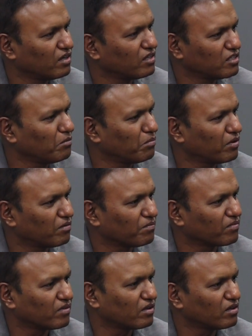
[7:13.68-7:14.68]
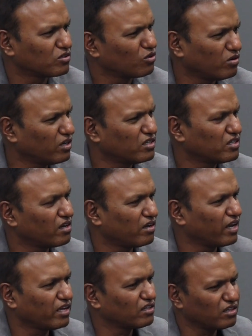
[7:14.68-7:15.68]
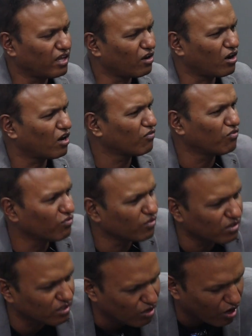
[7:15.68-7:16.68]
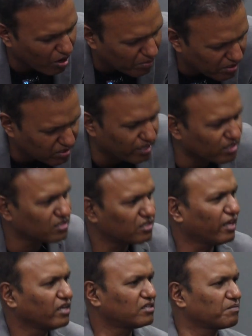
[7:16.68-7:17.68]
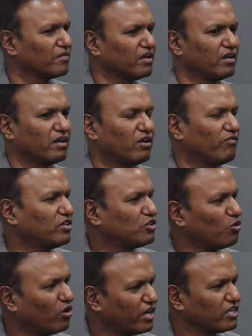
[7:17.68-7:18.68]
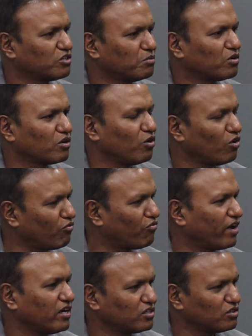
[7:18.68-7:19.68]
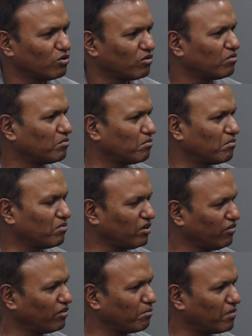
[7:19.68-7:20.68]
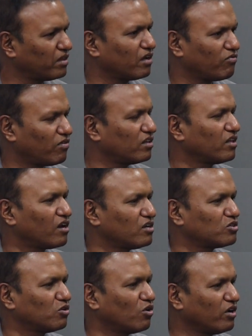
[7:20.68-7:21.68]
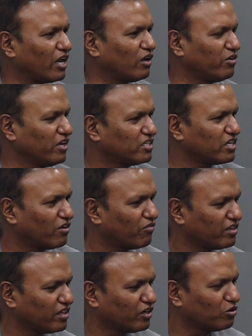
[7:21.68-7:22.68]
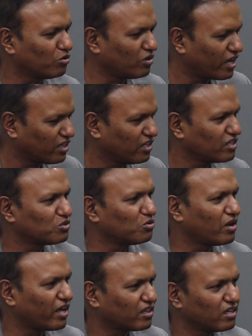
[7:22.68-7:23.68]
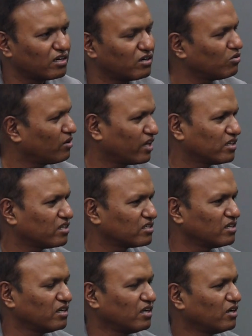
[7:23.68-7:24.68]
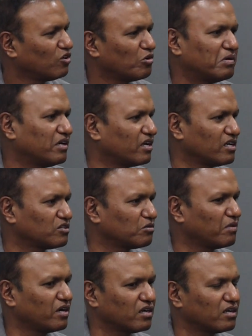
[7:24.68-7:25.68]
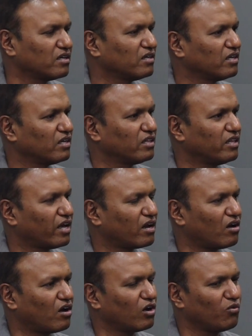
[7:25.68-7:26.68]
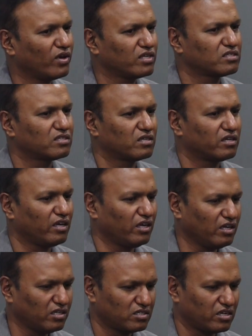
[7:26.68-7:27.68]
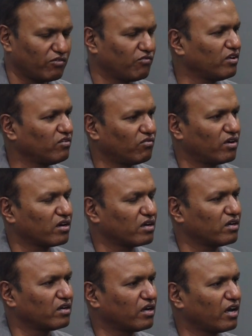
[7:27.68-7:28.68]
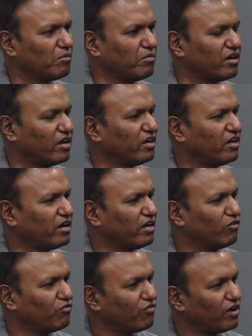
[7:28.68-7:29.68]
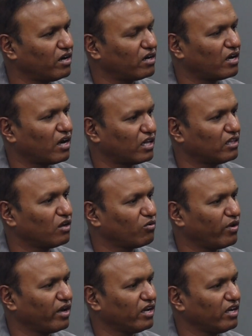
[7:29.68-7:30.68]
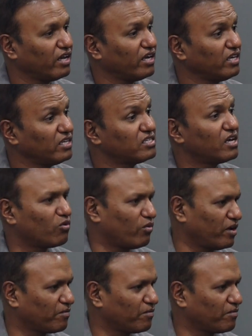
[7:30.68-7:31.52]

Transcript: Simple. So it's like there are a lot of common sense things which no textbook, no friends, no even mother, father also don't tell you each and everything. Do like this, do like that, do like this. Nobody tells you. But there are always every work can be done in a different other way, in an easier way.